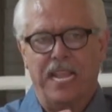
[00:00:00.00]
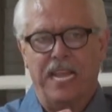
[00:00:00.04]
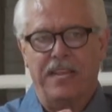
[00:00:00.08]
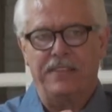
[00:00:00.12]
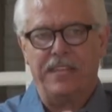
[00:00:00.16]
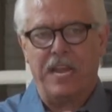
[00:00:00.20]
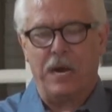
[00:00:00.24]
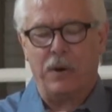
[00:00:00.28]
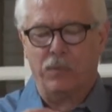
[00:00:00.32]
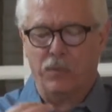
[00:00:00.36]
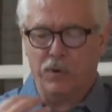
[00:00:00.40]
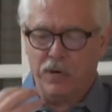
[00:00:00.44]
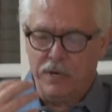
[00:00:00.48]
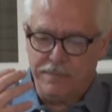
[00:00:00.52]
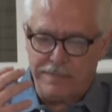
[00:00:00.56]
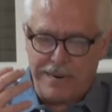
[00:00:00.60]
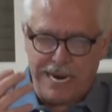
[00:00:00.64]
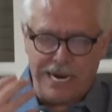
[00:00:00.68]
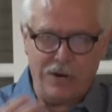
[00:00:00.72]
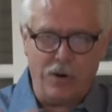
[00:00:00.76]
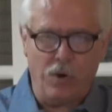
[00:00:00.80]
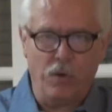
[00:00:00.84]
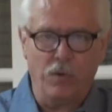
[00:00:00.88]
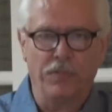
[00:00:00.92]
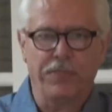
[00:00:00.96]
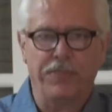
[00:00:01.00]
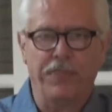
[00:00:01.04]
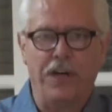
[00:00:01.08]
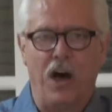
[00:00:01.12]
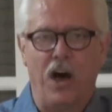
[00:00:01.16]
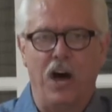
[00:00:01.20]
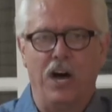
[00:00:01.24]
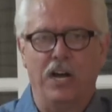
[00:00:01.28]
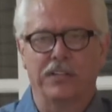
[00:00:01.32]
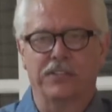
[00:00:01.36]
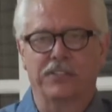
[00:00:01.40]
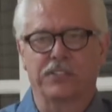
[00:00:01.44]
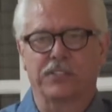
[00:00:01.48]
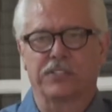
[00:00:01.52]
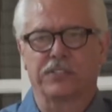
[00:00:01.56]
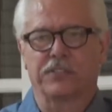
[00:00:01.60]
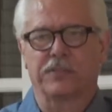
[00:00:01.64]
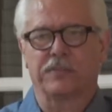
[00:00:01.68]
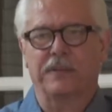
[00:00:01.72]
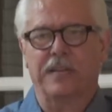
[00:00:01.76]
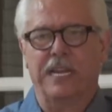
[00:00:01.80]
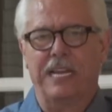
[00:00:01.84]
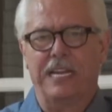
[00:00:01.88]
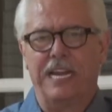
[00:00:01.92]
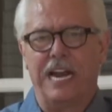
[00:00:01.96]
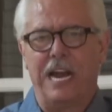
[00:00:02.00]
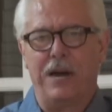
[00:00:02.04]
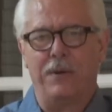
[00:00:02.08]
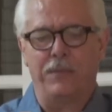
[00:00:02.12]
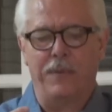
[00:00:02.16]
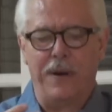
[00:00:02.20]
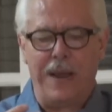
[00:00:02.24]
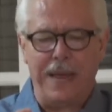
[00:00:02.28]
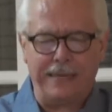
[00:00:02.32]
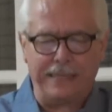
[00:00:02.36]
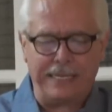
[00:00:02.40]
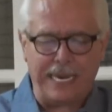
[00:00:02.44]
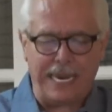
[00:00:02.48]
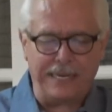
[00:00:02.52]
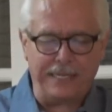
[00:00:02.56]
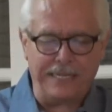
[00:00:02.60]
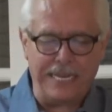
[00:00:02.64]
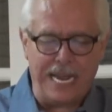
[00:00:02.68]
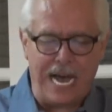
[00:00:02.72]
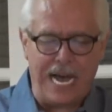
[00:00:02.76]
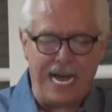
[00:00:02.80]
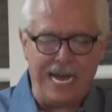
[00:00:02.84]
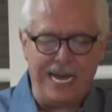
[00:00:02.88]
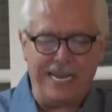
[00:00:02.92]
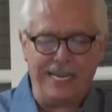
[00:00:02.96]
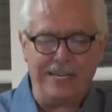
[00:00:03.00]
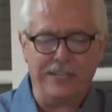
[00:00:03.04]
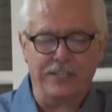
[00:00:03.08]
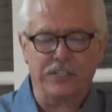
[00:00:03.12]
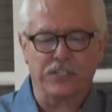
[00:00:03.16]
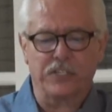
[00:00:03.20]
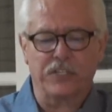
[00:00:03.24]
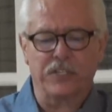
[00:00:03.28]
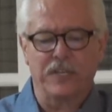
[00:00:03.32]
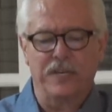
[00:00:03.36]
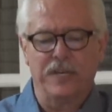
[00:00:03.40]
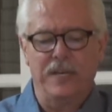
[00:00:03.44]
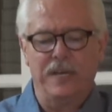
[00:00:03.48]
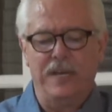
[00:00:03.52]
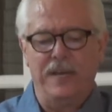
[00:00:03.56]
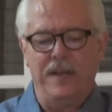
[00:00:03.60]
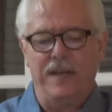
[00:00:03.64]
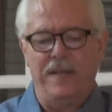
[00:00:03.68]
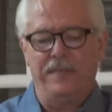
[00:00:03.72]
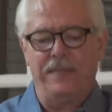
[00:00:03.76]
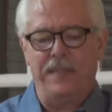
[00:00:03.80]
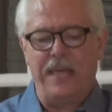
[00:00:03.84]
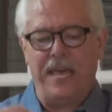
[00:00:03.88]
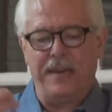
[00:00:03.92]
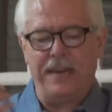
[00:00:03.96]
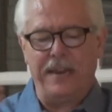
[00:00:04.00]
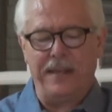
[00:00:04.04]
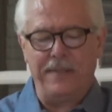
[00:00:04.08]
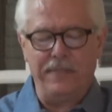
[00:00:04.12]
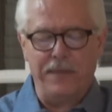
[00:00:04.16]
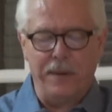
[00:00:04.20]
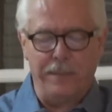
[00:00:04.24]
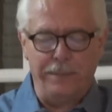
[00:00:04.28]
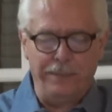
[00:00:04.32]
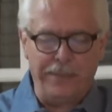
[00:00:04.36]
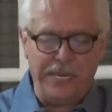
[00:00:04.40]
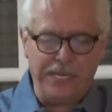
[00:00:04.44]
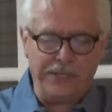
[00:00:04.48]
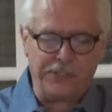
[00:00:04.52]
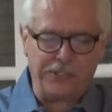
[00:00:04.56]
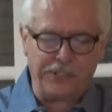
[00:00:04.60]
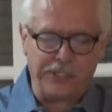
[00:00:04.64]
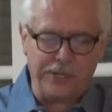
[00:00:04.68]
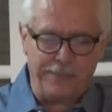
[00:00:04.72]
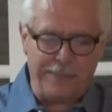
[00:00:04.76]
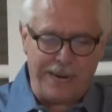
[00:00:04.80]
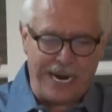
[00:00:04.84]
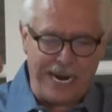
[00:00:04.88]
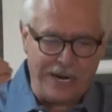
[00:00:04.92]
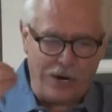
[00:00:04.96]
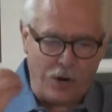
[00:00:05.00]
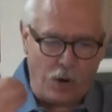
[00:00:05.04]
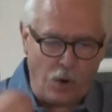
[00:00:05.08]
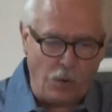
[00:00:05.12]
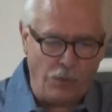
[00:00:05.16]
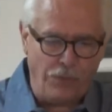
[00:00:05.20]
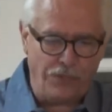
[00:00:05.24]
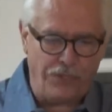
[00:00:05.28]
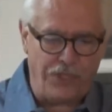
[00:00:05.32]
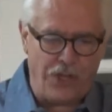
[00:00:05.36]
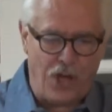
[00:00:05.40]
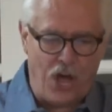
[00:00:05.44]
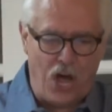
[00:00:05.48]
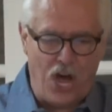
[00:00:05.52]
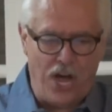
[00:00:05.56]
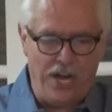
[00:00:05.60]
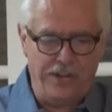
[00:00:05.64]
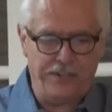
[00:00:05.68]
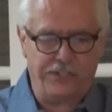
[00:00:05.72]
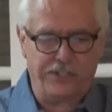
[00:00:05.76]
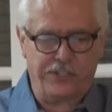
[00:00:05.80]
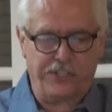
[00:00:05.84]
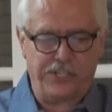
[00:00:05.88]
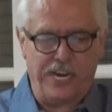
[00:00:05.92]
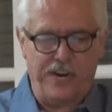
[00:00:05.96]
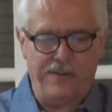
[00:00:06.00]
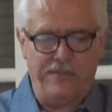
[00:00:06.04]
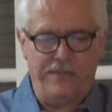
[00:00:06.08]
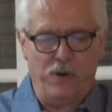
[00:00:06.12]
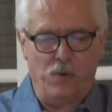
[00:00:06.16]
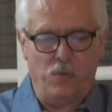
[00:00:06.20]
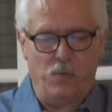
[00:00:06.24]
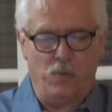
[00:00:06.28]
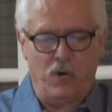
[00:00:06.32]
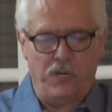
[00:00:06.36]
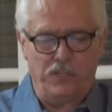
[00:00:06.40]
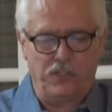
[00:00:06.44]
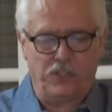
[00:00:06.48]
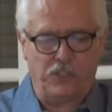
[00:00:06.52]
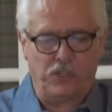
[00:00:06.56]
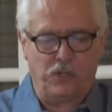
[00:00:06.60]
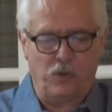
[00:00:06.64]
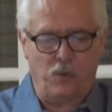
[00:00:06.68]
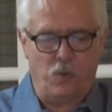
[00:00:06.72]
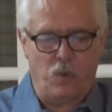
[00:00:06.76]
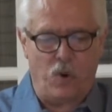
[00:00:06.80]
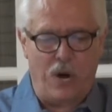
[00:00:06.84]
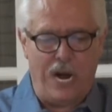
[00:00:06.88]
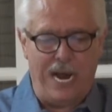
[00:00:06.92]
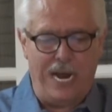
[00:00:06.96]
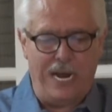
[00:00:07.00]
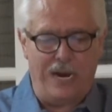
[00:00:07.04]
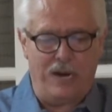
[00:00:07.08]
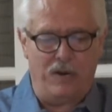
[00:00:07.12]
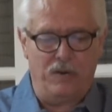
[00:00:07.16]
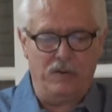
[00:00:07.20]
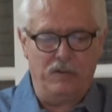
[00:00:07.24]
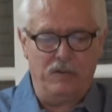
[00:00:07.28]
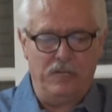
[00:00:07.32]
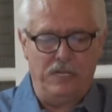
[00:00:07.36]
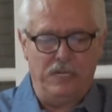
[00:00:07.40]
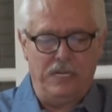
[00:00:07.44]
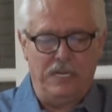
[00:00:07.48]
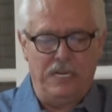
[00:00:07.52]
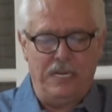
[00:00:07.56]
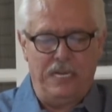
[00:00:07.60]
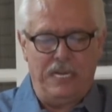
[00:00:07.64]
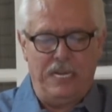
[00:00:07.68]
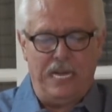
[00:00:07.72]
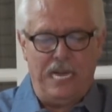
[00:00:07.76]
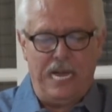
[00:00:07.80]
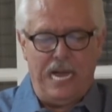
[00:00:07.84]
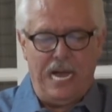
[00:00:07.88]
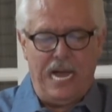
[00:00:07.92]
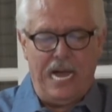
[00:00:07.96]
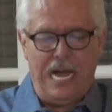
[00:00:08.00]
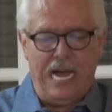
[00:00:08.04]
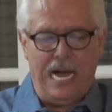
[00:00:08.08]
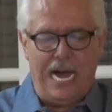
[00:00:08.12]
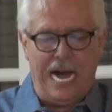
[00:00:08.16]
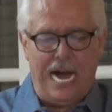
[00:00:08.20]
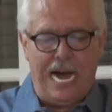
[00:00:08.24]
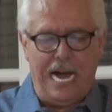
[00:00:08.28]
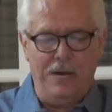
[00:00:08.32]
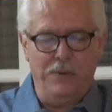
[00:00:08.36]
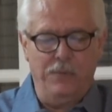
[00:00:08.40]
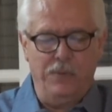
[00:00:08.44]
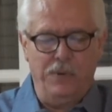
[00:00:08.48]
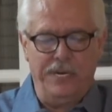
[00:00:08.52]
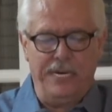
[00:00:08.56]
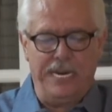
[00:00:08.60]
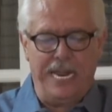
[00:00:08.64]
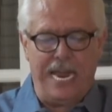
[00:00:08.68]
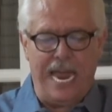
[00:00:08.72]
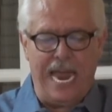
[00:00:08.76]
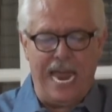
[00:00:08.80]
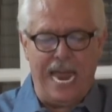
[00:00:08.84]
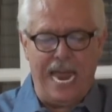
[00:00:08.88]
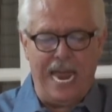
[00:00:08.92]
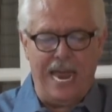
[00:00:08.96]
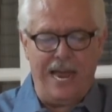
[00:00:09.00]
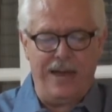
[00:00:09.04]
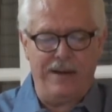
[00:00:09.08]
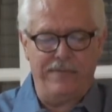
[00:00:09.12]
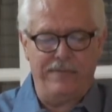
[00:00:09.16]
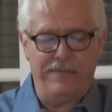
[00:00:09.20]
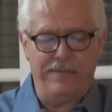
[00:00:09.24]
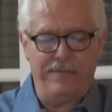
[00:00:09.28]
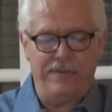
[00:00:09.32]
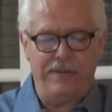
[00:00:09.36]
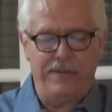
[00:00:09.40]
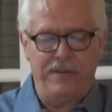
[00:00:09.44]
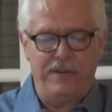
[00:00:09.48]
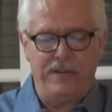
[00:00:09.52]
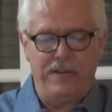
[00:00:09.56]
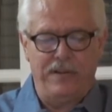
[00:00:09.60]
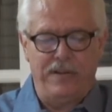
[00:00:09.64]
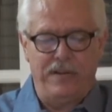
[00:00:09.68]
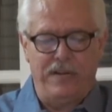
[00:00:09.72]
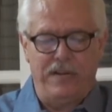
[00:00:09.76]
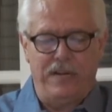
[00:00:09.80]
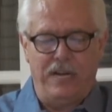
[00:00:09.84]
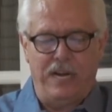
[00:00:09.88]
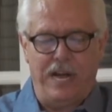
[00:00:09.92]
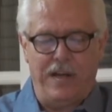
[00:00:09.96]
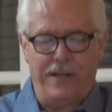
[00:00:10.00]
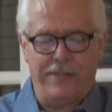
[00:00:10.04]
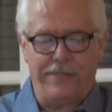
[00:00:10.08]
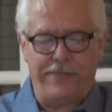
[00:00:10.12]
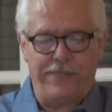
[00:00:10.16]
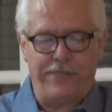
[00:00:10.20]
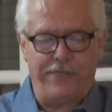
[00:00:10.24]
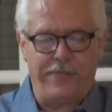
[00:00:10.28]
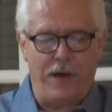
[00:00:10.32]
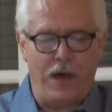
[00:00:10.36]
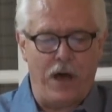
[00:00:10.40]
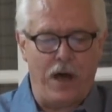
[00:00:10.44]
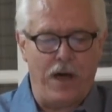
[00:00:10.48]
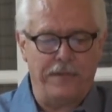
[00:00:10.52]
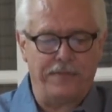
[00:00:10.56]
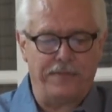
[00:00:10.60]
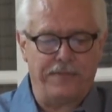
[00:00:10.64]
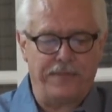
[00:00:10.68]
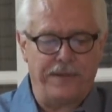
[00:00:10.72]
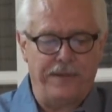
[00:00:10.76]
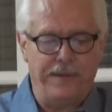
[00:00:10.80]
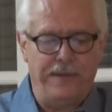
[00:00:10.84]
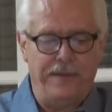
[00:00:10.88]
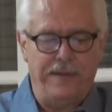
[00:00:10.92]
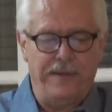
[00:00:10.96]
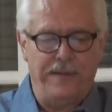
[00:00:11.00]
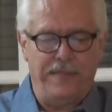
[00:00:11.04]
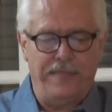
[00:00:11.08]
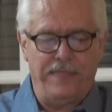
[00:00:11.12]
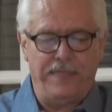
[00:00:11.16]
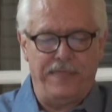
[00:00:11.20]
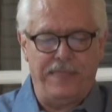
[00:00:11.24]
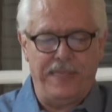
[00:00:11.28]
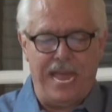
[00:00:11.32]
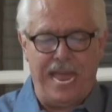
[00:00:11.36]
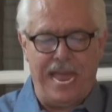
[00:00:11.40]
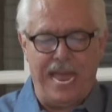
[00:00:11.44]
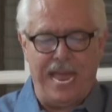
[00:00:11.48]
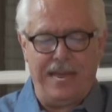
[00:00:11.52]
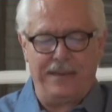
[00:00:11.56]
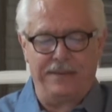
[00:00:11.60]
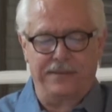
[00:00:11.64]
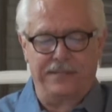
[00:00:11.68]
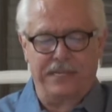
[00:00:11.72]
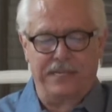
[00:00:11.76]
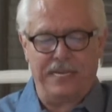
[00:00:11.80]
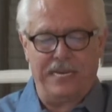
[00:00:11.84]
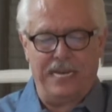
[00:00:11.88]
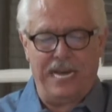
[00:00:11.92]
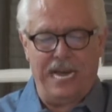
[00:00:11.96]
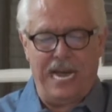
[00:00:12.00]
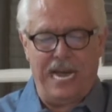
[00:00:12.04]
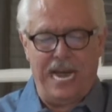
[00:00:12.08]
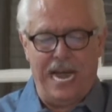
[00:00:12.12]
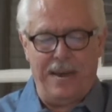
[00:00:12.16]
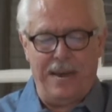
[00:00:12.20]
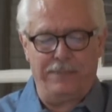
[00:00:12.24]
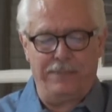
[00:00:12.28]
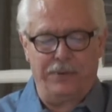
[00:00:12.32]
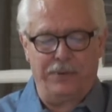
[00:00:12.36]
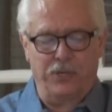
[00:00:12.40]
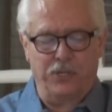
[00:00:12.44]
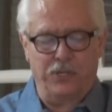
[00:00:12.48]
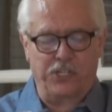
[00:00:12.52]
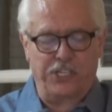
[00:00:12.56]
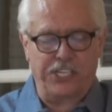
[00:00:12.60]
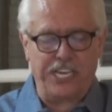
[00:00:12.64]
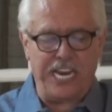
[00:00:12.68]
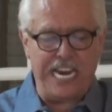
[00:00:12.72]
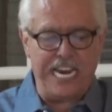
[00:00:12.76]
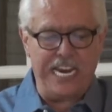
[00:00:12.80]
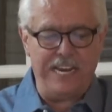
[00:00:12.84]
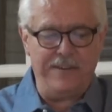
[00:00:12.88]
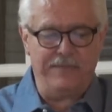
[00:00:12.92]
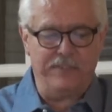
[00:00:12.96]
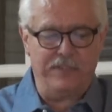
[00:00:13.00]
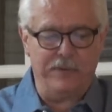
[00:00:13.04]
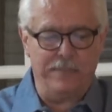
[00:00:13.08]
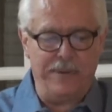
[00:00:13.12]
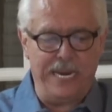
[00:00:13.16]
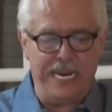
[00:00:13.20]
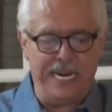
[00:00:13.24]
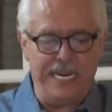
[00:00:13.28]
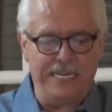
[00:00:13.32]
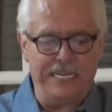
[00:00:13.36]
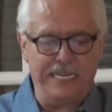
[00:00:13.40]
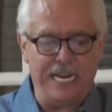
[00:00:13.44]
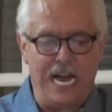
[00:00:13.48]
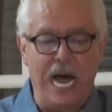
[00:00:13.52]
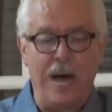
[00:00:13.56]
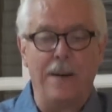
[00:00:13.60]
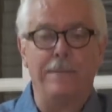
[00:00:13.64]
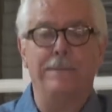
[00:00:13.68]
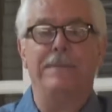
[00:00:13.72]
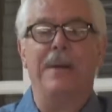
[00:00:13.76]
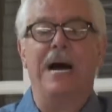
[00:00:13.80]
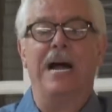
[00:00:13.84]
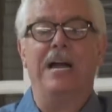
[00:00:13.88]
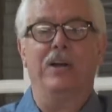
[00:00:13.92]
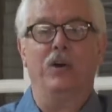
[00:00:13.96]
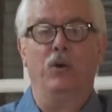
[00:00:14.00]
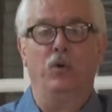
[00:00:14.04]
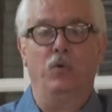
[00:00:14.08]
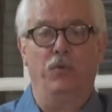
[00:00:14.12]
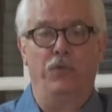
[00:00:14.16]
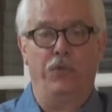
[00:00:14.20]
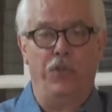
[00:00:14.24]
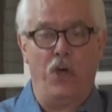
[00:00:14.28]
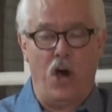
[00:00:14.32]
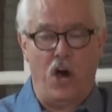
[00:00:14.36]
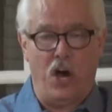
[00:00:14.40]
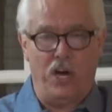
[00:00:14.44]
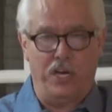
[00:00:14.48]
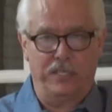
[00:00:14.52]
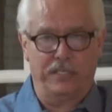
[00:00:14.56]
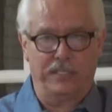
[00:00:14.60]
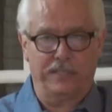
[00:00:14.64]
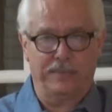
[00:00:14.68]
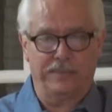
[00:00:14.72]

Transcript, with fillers: that weren't my own thoughts. And I recognized that in the midst of my own thoughts, every once in a while, I would have a thought that I perceived to be not my own thought